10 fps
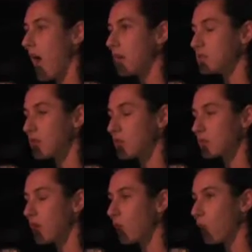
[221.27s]
I
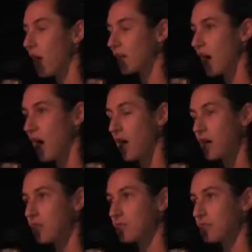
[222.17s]
don't know what
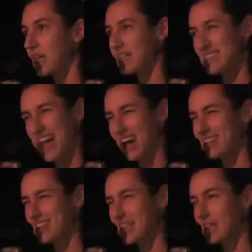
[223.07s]
of
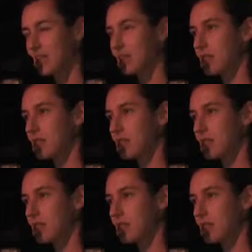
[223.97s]
exactly.